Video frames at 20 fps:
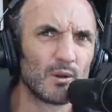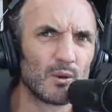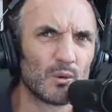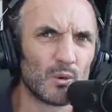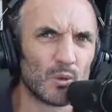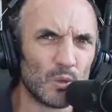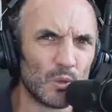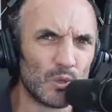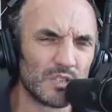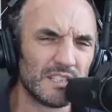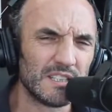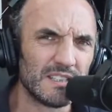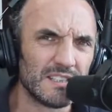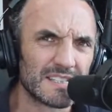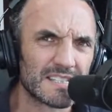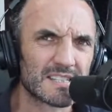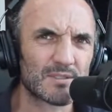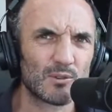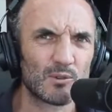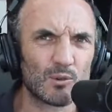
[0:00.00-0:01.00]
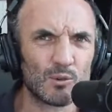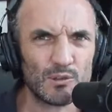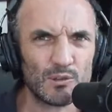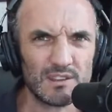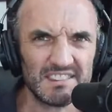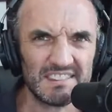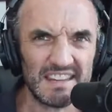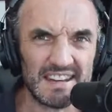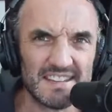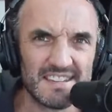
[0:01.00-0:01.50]
audience,
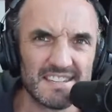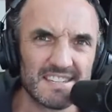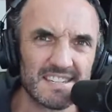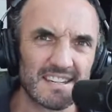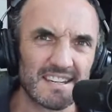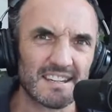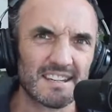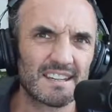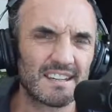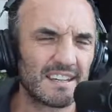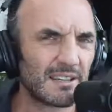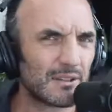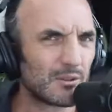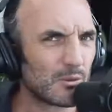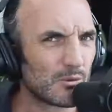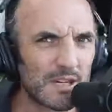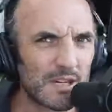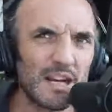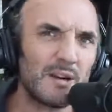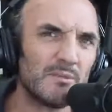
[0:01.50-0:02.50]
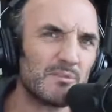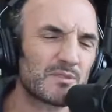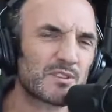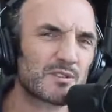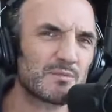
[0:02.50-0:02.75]
authentic, it all comes from the